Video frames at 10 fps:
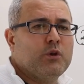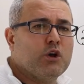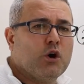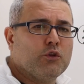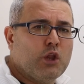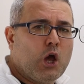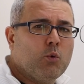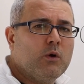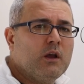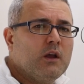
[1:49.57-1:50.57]
We don't
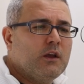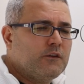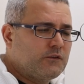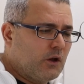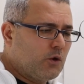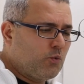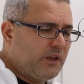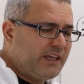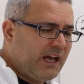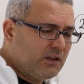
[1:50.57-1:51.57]
know. So
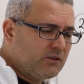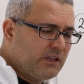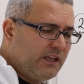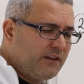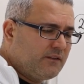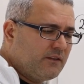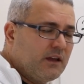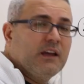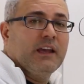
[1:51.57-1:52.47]
we calculate